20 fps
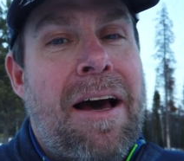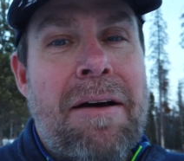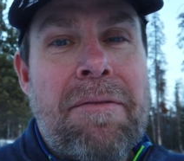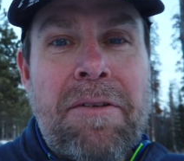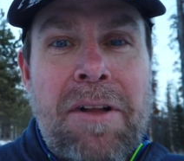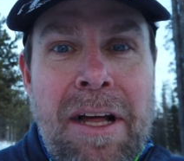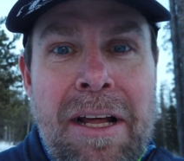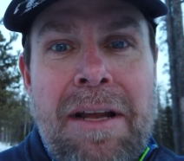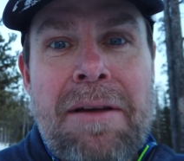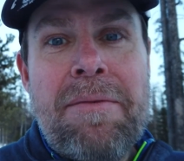
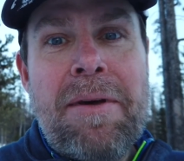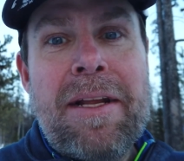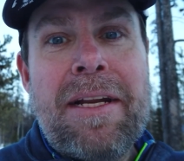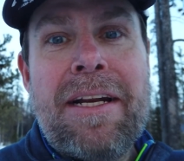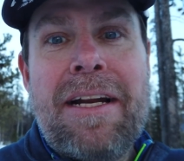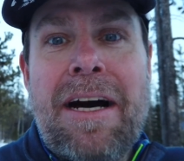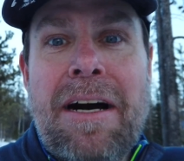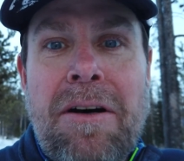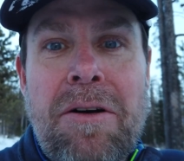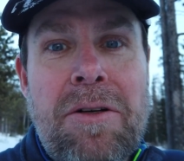I'm glad I made
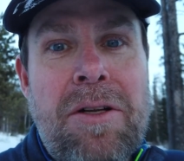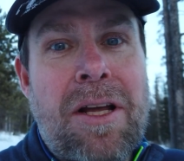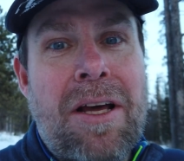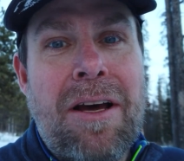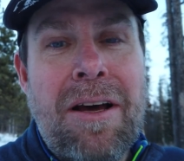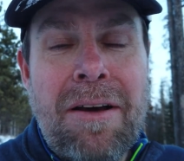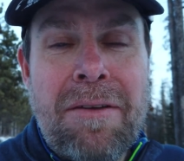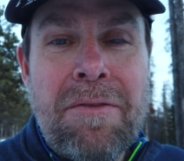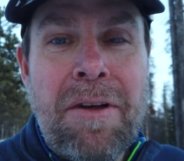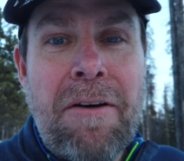it out.
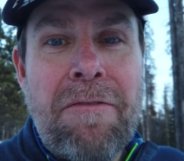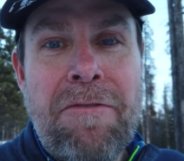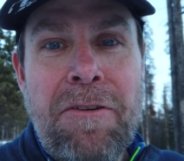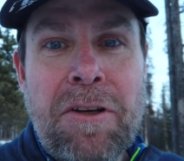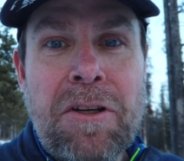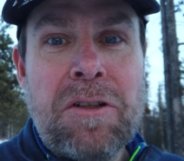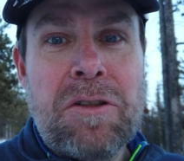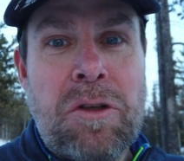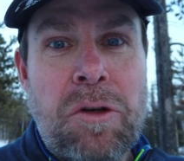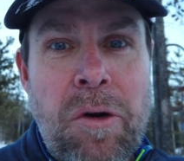I'm not
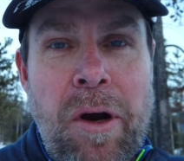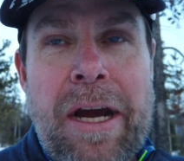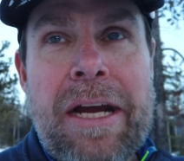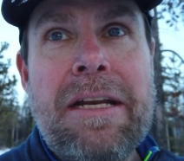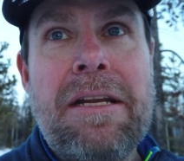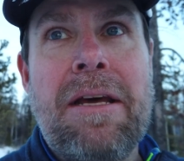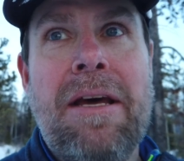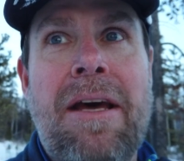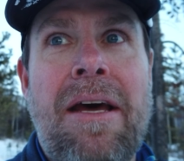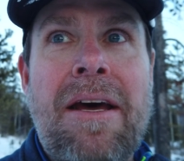feeling
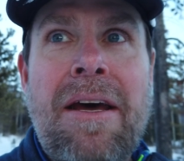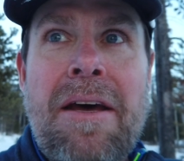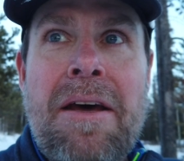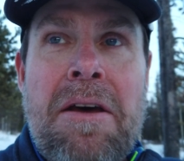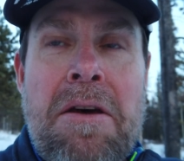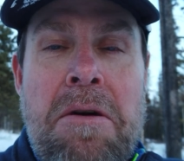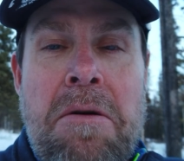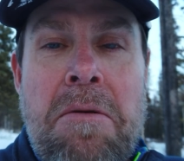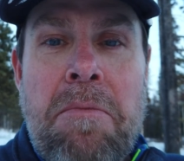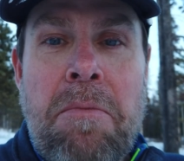great,
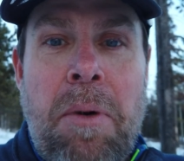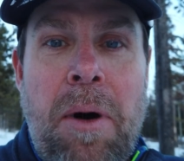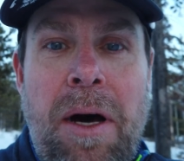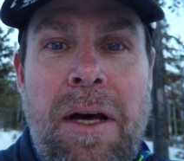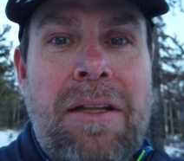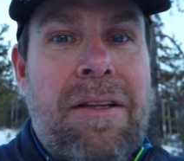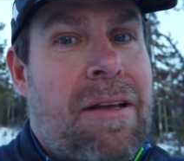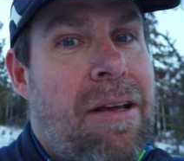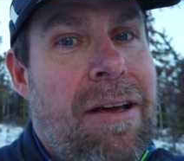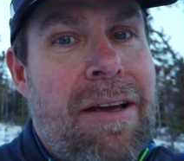
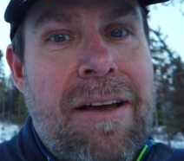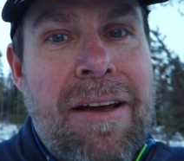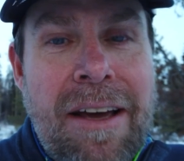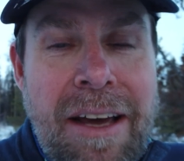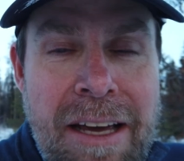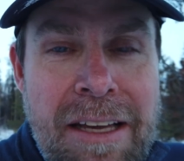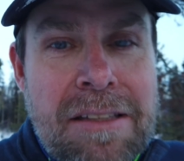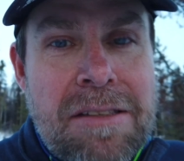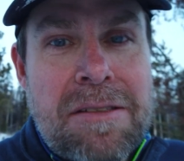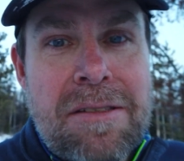but
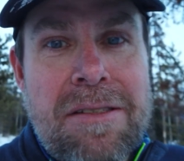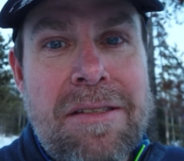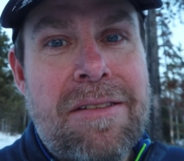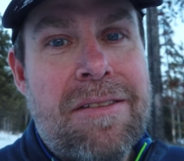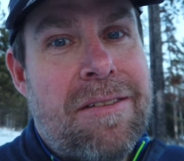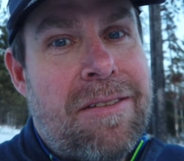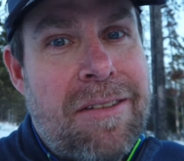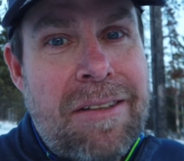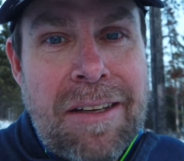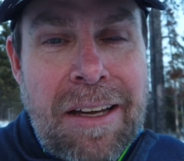
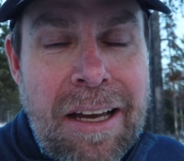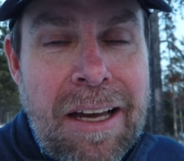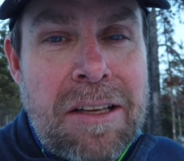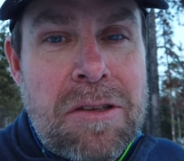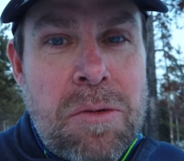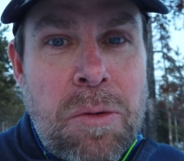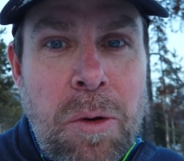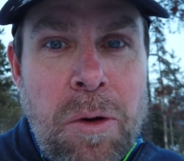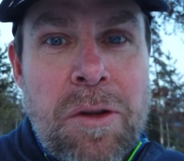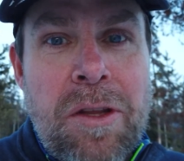it's
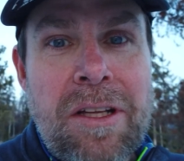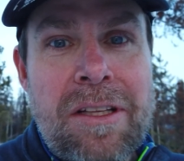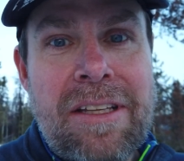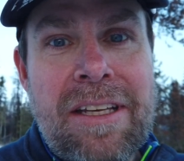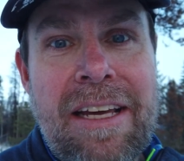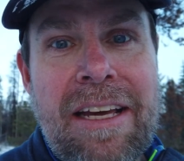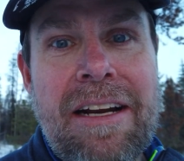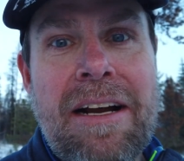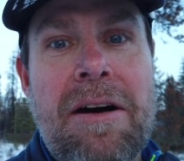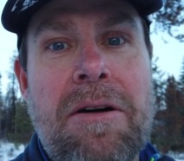it's worth it
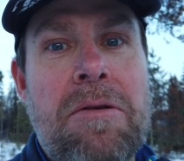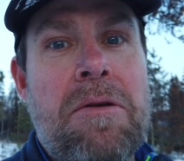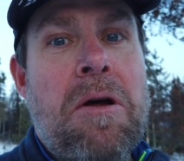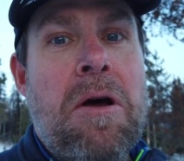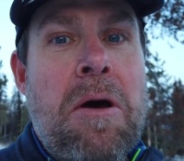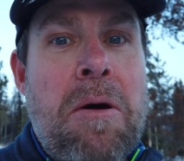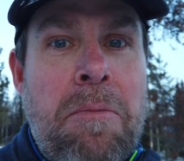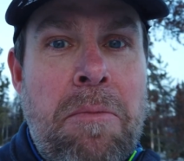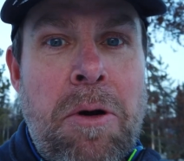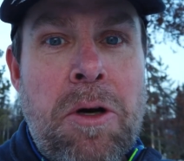to get out,
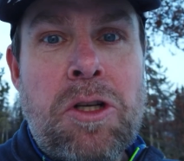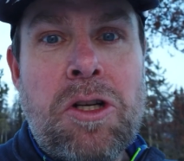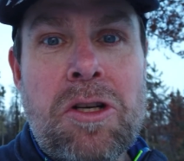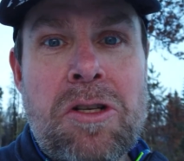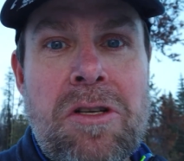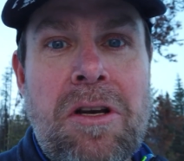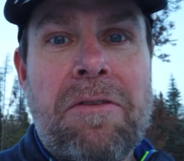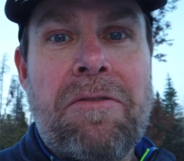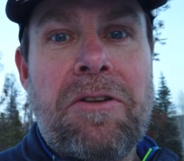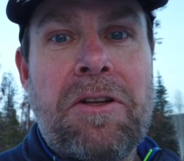push
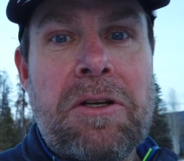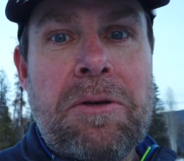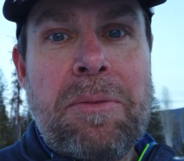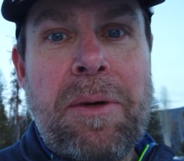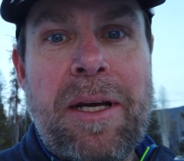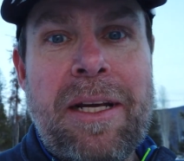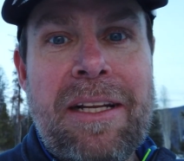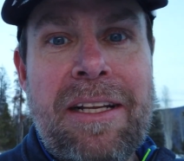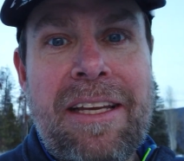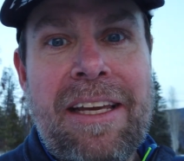yourself a little
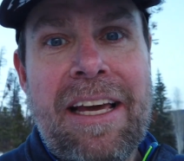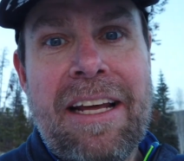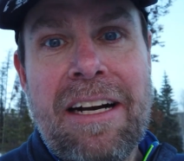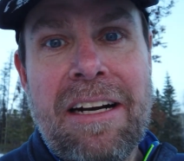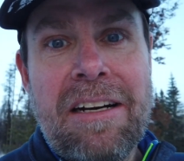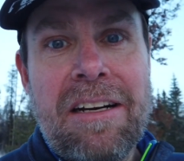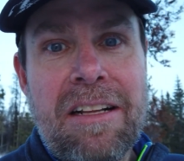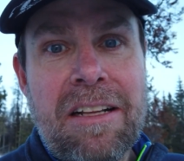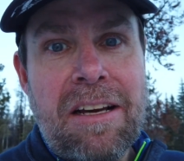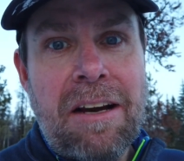bit, get
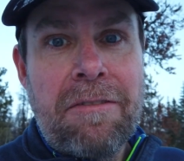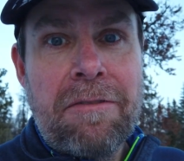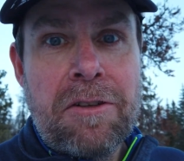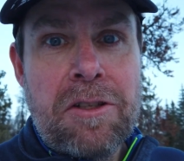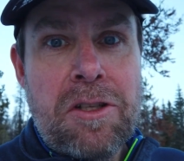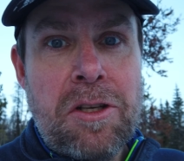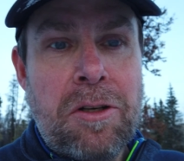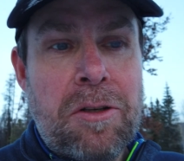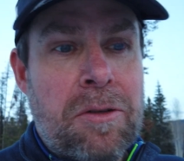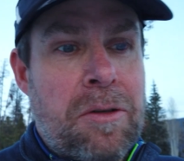out of the
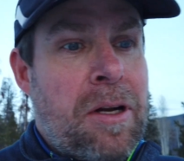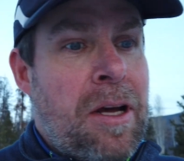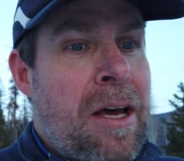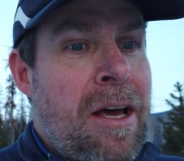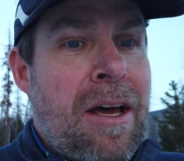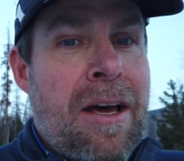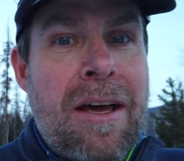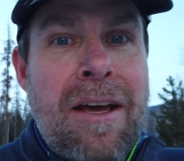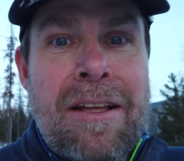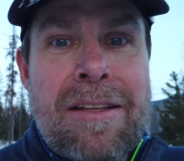comfort zone.
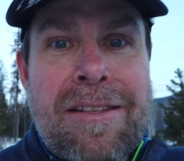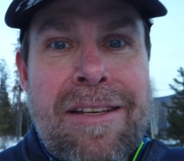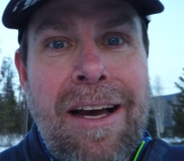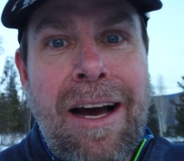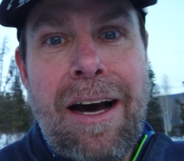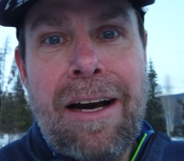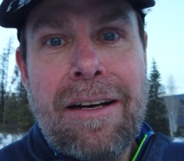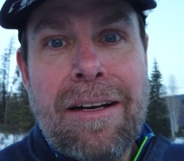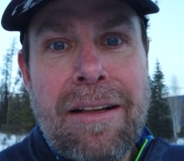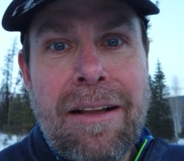It's
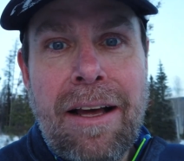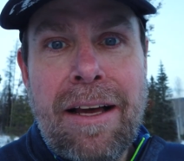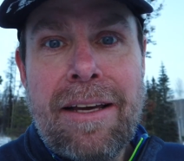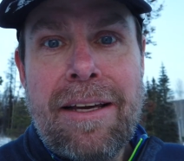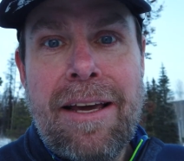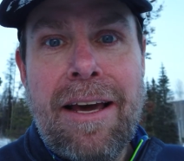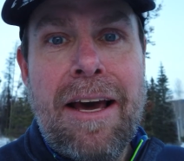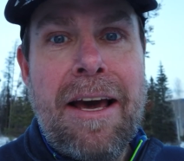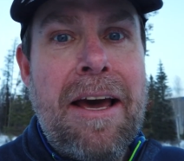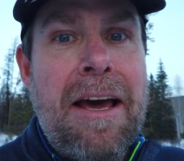kind of
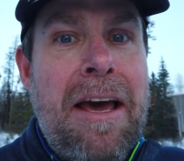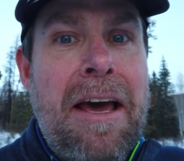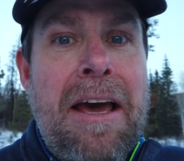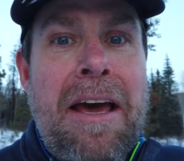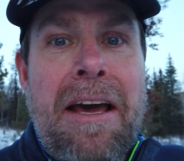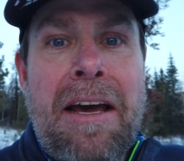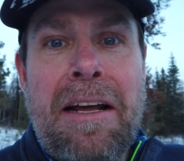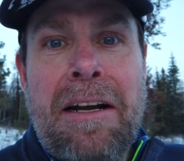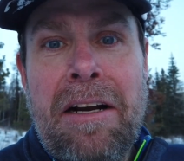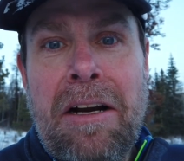like
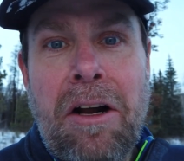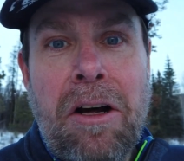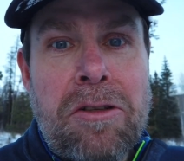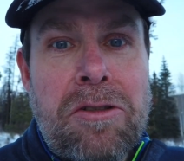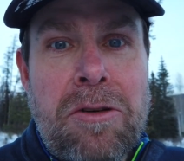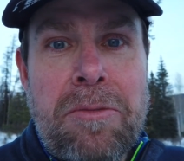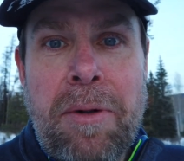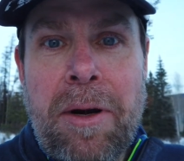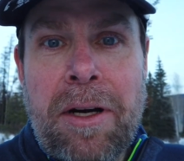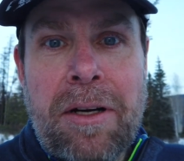in an
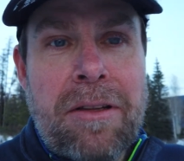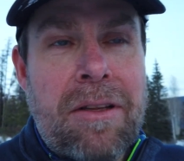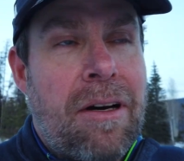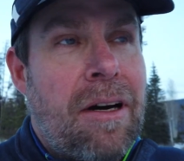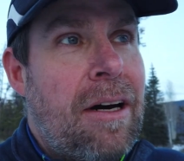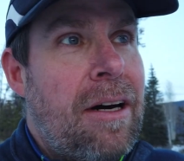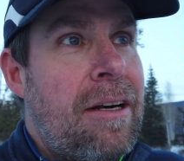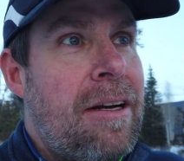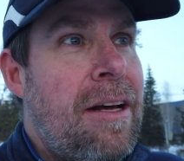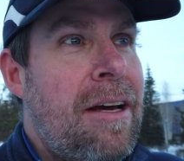ultra
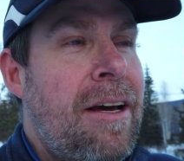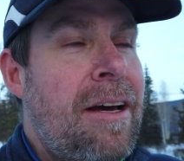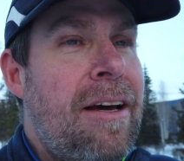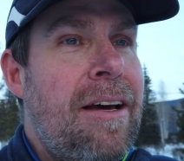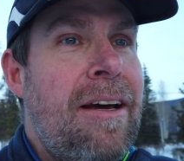marathon.